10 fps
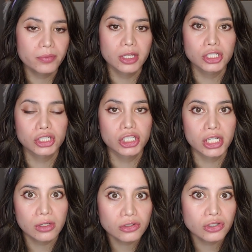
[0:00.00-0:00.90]
the
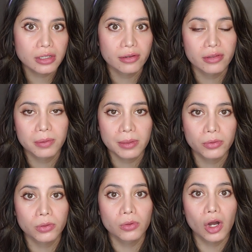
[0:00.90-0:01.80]
children of the people
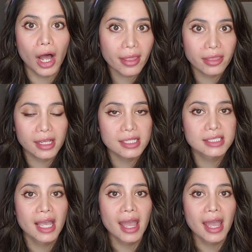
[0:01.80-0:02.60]
who got this